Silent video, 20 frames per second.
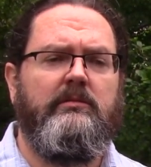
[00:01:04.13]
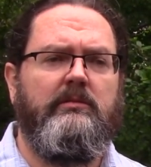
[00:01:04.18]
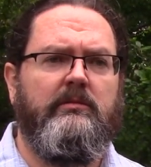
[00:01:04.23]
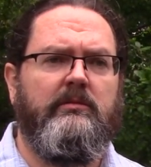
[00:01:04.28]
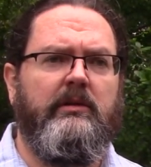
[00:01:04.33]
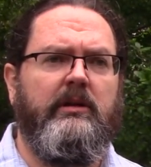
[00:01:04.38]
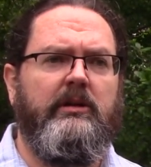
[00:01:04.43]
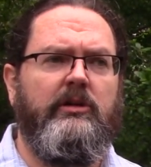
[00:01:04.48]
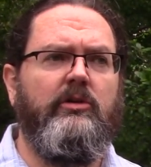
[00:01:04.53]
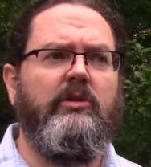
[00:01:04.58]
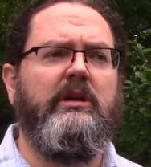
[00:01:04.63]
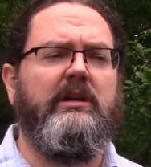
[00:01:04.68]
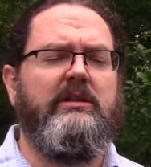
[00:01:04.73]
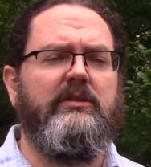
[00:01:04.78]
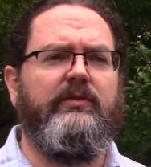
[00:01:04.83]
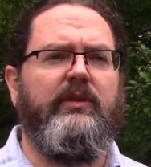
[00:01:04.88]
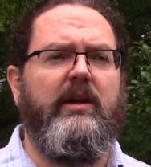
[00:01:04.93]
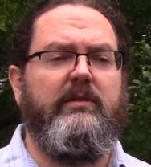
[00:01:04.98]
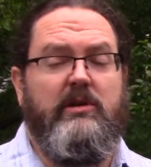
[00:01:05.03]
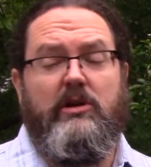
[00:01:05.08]
Right? You get to
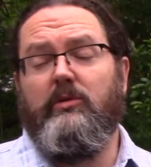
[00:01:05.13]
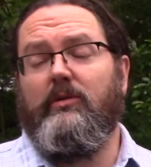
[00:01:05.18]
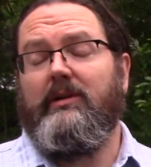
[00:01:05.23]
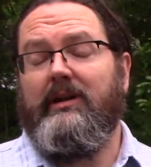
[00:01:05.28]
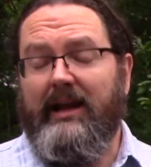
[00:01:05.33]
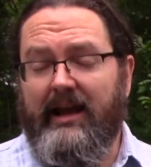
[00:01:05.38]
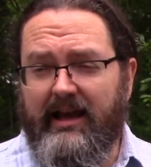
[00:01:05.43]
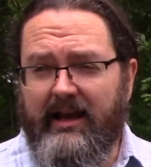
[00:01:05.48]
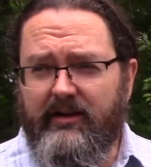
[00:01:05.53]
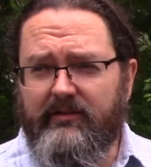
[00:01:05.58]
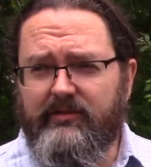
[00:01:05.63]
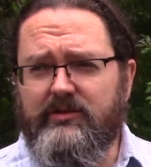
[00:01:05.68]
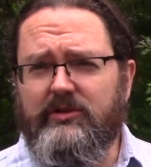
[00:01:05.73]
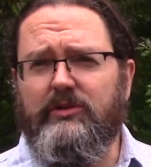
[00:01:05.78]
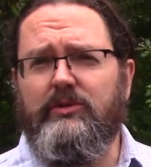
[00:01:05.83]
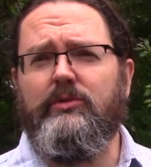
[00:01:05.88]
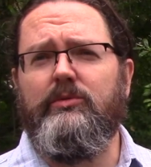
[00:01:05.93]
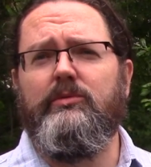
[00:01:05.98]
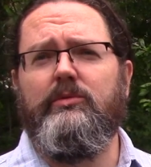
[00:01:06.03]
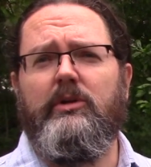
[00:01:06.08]
fight. You don't have
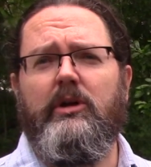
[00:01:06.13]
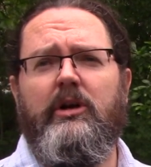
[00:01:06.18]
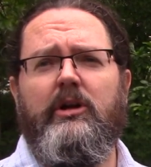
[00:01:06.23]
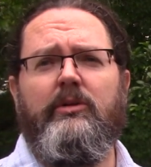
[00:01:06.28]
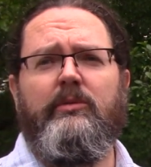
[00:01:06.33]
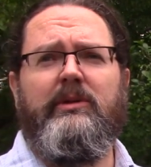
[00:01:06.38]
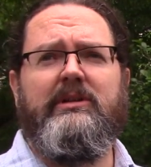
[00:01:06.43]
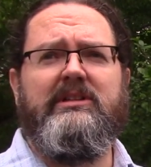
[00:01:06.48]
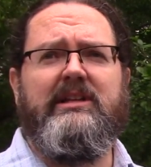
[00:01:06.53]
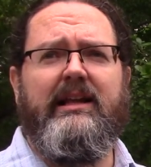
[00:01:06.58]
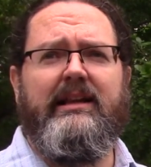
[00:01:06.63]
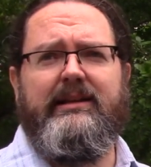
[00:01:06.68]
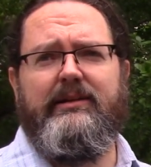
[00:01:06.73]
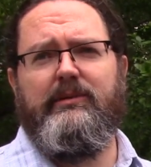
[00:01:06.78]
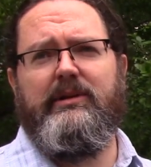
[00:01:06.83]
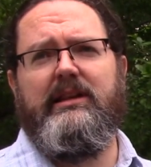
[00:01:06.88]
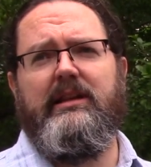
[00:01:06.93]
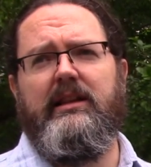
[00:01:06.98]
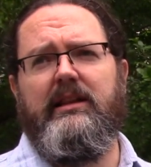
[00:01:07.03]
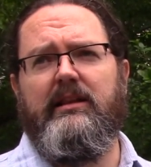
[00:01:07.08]
to retaliate
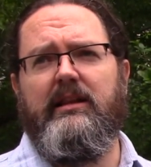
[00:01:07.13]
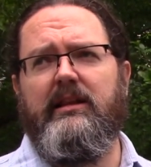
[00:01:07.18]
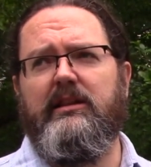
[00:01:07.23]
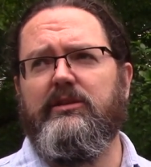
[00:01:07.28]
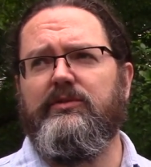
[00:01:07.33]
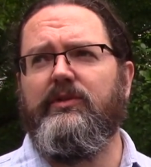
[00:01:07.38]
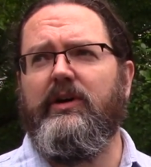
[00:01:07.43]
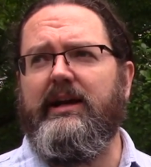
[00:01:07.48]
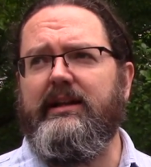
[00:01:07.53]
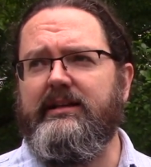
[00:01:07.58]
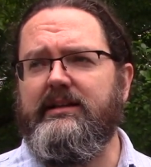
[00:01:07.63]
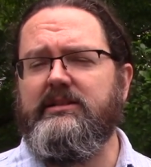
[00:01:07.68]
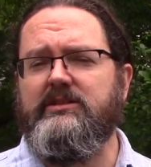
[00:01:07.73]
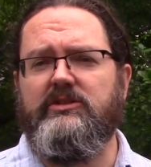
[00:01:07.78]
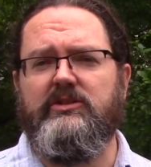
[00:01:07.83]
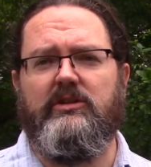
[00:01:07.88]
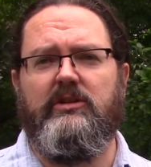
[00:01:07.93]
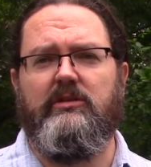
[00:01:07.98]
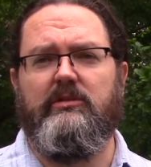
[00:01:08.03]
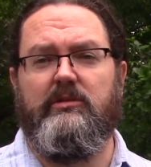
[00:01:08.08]
with lethal
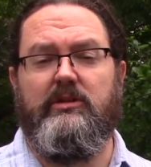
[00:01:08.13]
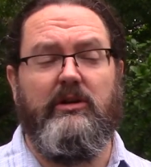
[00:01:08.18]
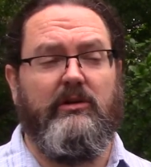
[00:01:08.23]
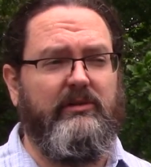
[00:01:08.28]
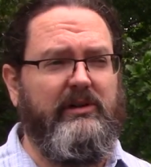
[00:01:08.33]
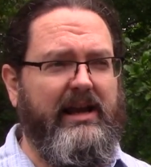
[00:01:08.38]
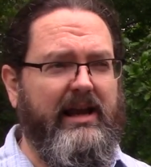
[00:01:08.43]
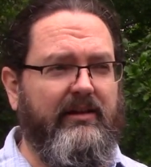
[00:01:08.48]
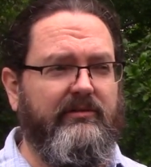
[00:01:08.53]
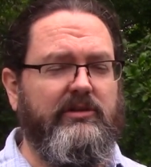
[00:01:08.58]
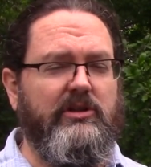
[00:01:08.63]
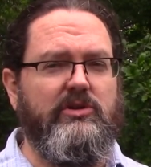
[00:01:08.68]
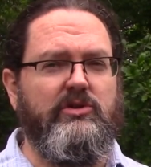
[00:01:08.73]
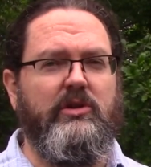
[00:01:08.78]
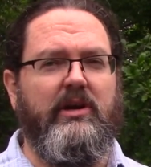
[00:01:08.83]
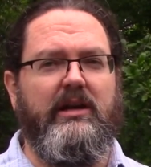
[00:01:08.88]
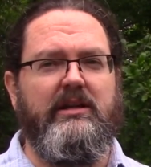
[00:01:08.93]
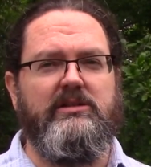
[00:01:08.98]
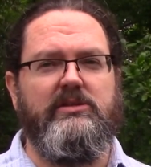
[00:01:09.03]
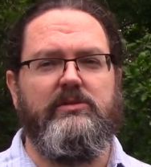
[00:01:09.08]
violence. You don't, you don't have to
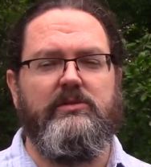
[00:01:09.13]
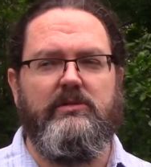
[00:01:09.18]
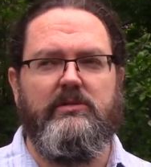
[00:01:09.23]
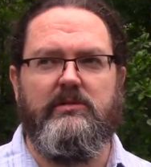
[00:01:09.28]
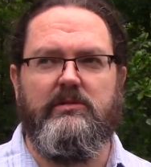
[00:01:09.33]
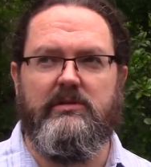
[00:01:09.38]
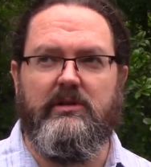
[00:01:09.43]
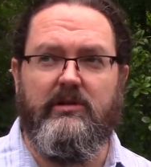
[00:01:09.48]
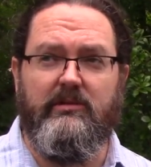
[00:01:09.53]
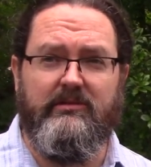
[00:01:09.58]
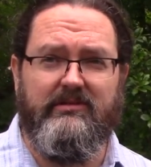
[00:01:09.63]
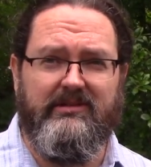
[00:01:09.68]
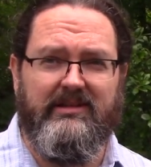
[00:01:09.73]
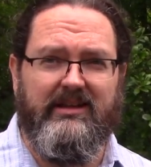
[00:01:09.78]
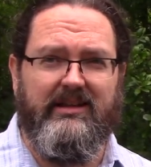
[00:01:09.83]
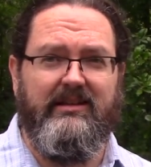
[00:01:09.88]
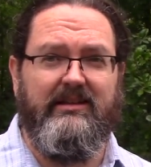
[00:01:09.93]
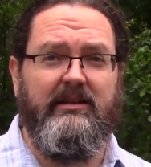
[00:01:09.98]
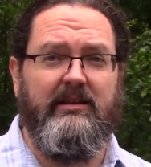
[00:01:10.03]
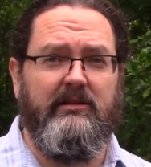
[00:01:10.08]
try to you know
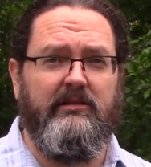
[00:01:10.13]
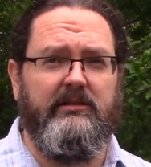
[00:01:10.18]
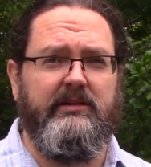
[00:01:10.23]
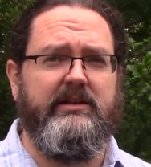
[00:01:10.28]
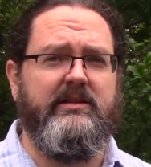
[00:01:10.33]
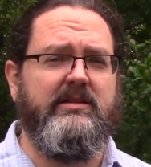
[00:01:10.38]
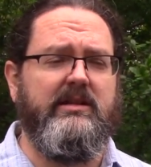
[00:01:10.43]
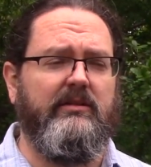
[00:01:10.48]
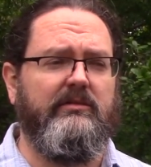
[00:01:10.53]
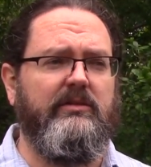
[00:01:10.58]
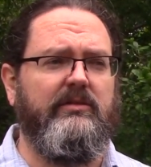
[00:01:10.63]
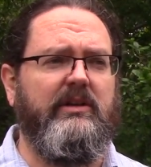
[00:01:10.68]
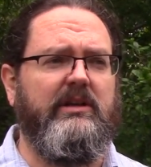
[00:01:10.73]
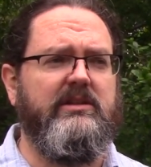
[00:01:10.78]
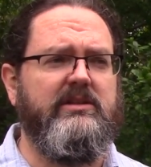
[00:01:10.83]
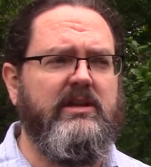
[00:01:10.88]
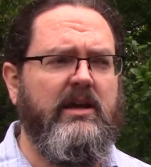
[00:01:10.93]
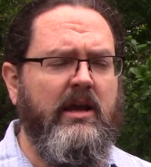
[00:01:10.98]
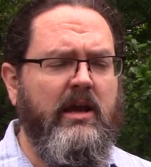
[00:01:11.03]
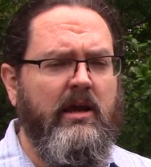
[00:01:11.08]
kill in
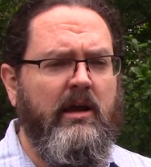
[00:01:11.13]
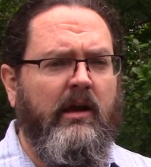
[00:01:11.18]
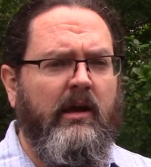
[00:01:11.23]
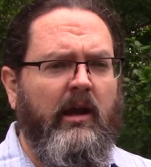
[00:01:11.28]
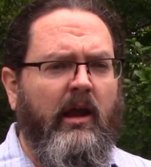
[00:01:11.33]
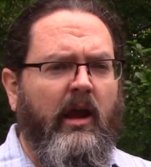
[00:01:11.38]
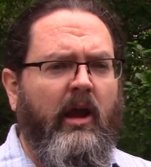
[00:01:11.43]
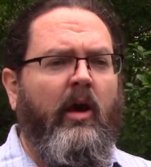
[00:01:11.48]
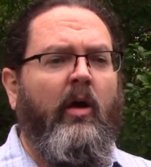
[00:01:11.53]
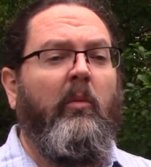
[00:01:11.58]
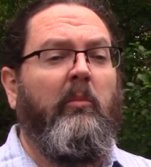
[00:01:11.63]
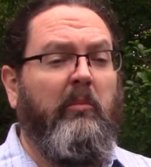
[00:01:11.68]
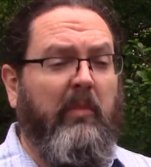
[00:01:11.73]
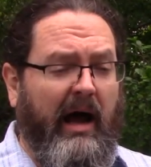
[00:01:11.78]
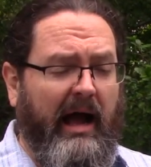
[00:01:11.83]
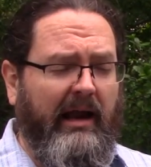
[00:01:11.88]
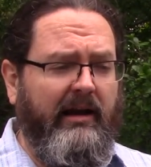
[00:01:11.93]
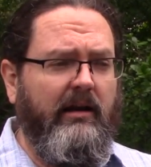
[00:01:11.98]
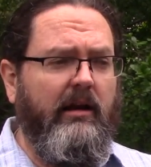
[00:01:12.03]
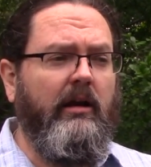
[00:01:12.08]
self-defense,
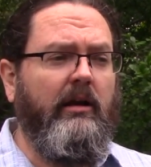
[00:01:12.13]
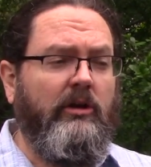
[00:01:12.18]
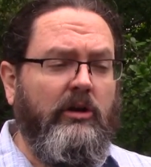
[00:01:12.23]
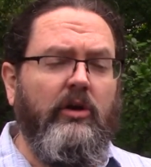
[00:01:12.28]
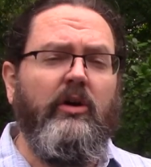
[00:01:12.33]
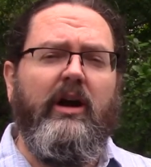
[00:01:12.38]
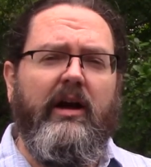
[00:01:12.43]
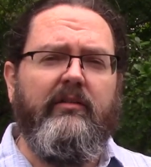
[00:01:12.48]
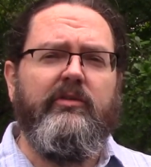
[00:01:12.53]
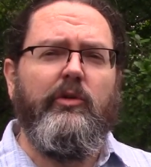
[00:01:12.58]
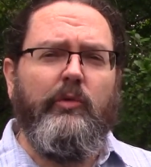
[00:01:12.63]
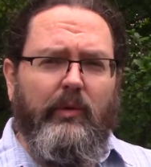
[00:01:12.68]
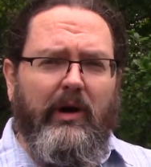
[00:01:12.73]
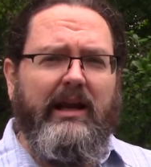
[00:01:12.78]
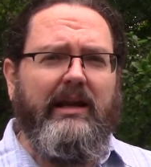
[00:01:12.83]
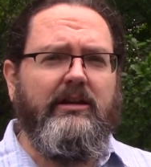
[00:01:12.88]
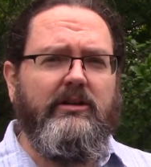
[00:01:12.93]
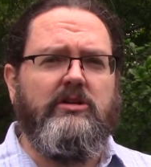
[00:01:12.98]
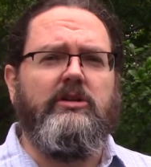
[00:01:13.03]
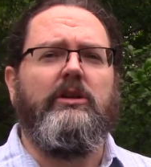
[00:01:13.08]
but you have the
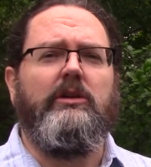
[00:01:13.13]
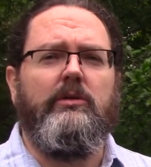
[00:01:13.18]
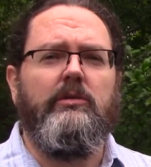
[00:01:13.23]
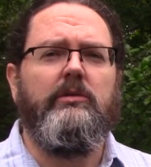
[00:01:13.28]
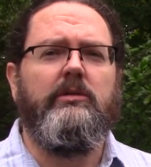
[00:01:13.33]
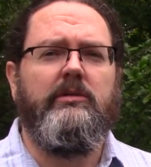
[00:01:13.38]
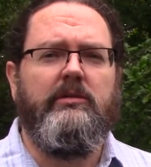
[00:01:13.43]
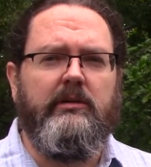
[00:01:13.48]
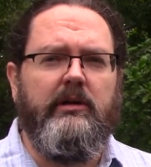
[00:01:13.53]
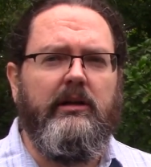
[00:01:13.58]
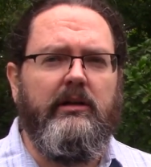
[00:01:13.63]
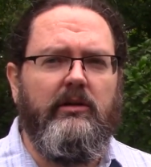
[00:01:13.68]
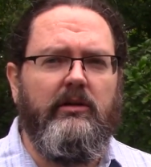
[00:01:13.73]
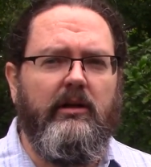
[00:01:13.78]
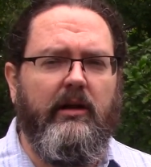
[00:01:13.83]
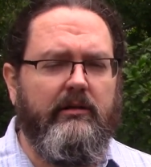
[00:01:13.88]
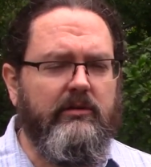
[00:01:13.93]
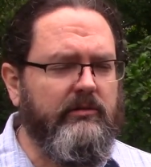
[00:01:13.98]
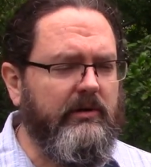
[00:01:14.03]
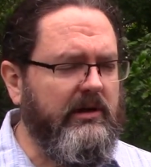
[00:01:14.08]
right to. Right? You
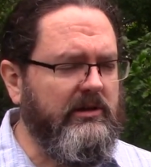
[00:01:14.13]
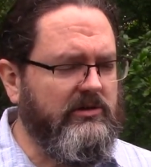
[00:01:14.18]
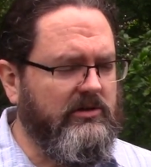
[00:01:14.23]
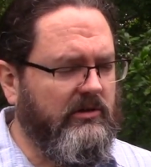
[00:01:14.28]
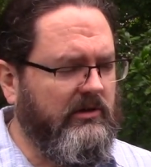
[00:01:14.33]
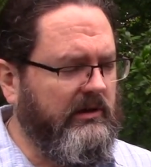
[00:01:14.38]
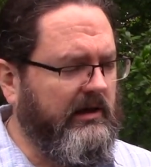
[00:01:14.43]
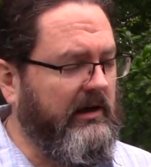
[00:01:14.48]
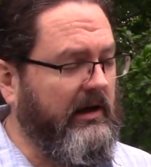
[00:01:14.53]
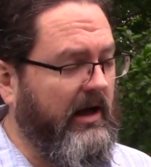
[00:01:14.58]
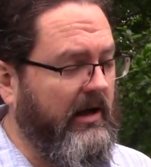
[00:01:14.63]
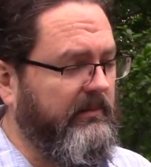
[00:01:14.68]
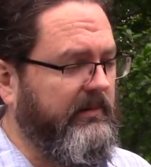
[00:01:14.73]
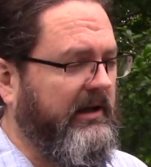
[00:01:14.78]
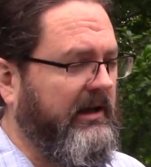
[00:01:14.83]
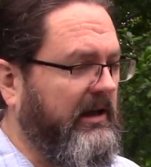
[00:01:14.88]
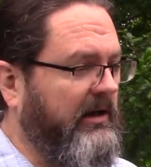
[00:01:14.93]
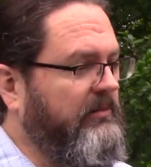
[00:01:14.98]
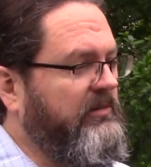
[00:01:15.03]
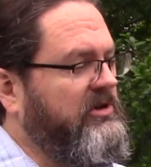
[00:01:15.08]
have the right to. You're not
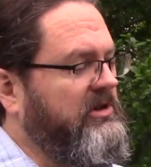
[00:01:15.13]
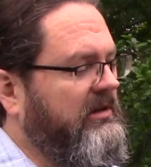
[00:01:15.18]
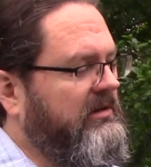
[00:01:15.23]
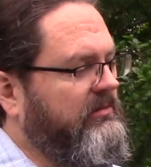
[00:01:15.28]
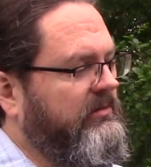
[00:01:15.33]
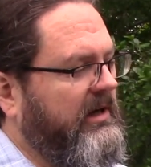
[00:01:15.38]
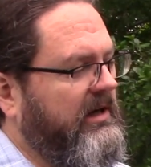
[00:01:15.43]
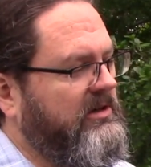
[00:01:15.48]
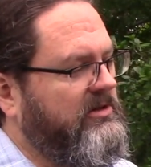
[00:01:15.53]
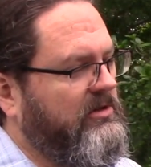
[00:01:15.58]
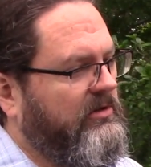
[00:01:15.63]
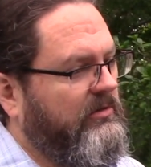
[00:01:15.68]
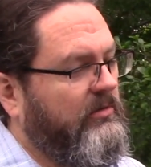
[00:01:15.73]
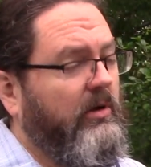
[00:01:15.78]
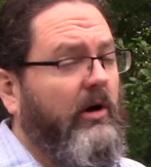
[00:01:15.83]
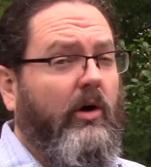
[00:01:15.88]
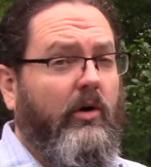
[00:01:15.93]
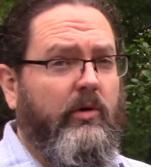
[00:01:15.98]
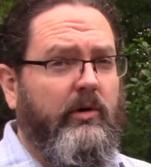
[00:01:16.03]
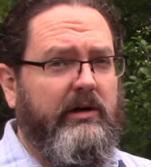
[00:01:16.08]
obligated, but you have the right to,
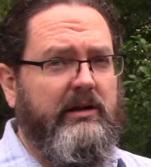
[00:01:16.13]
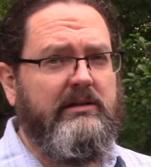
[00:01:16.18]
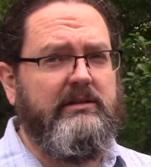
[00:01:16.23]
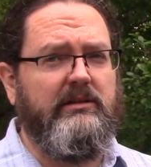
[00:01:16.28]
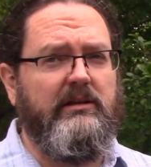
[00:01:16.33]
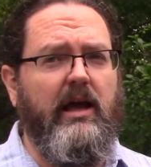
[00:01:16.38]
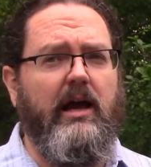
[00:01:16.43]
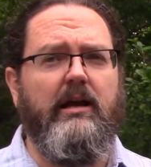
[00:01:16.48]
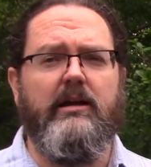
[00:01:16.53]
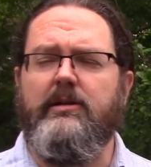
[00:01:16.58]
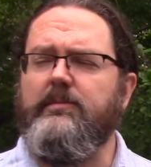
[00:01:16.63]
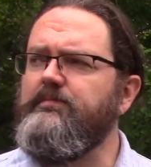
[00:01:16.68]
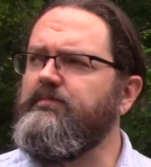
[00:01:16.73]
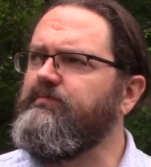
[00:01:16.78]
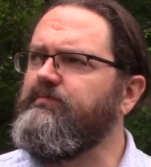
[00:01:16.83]
according to Locke.